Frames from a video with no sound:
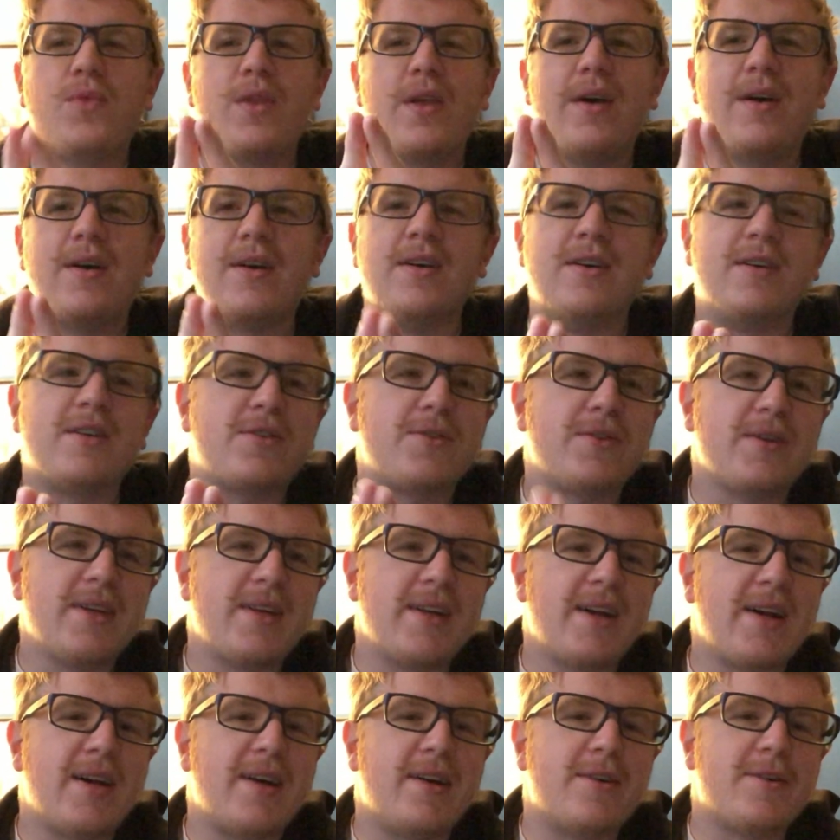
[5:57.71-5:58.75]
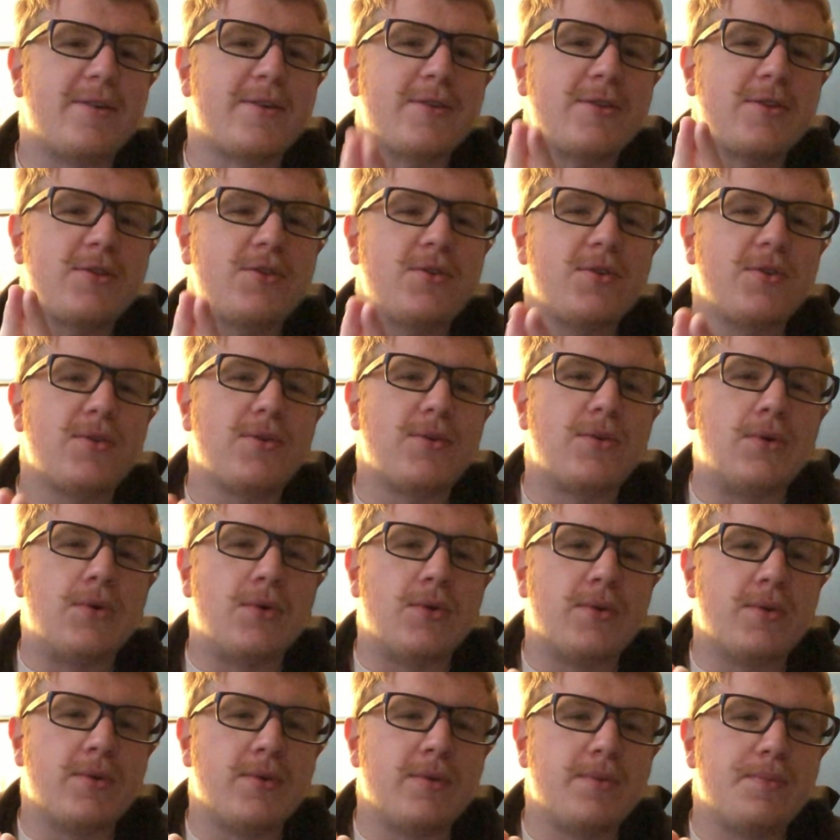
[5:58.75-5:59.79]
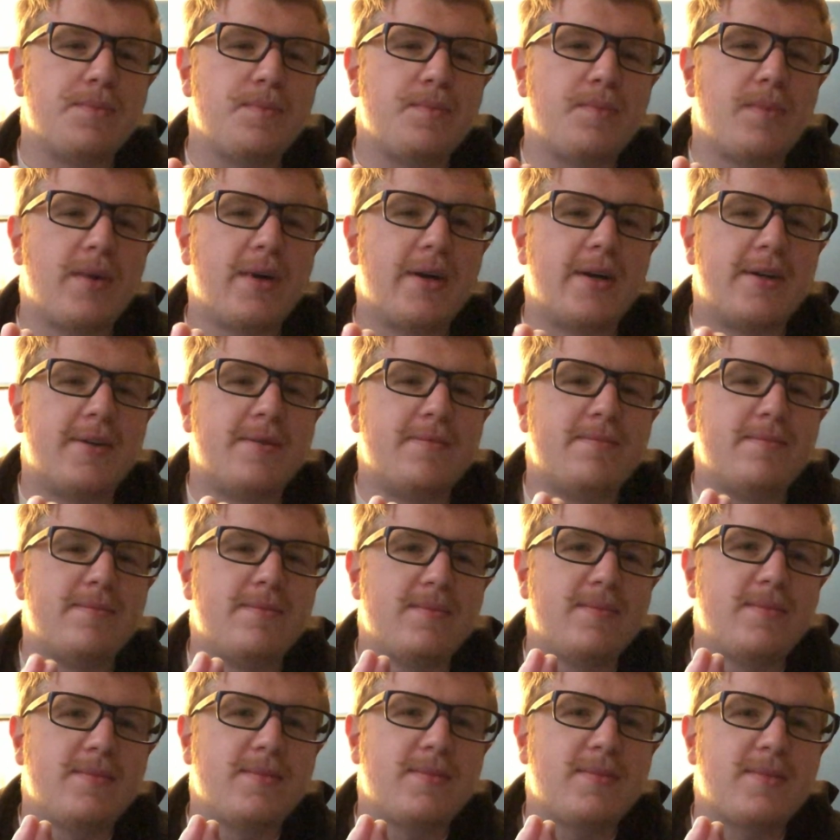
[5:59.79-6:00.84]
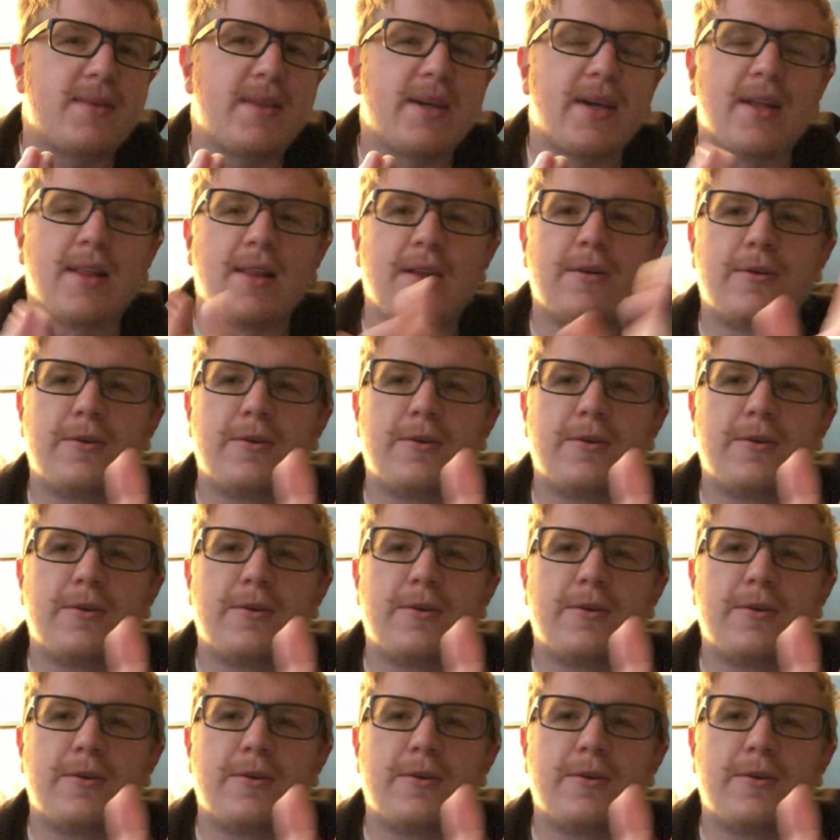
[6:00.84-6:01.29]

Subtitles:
a greenhouse or like